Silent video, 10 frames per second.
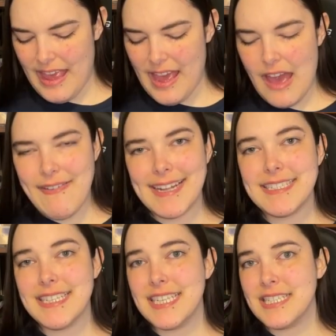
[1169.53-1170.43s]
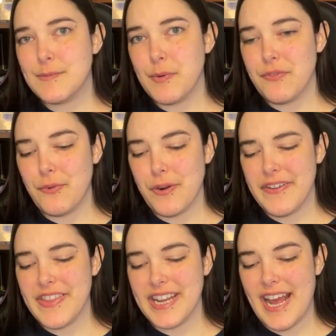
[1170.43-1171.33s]
I've had teas before
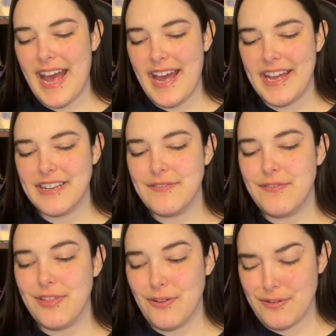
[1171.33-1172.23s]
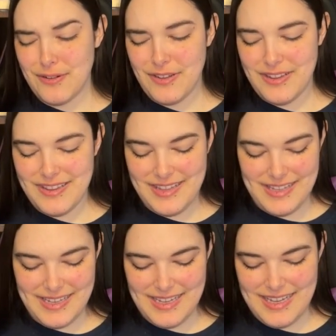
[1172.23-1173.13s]
that had floral
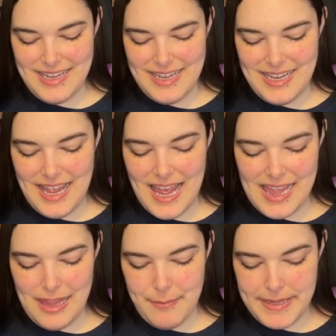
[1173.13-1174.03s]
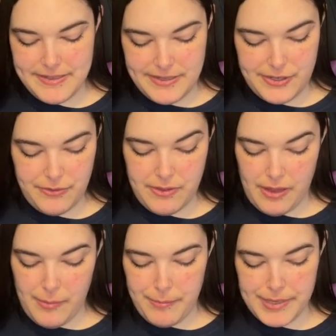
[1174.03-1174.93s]
elements to
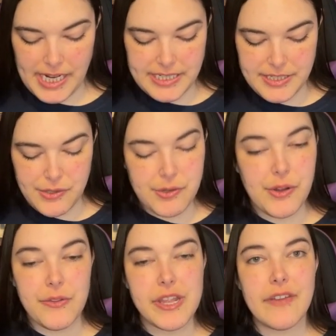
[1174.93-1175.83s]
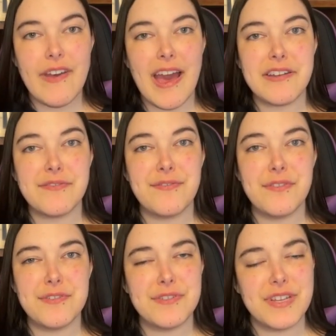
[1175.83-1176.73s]
them, but I don't know that I've had a
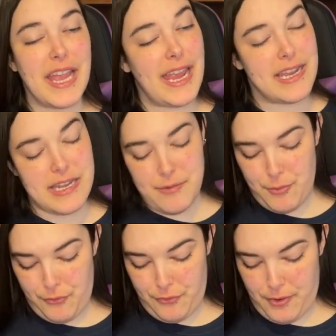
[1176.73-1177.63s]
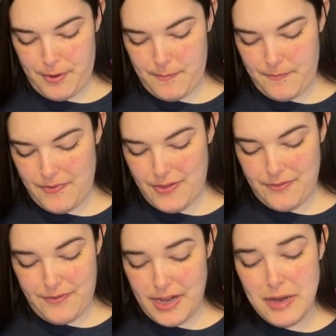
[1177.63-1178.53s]
floral candy before. They're
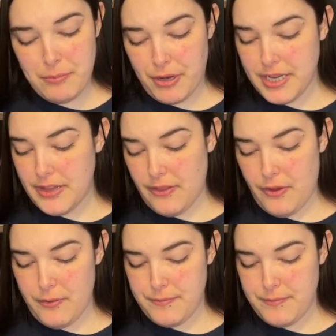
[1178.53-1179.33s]
very pretty though.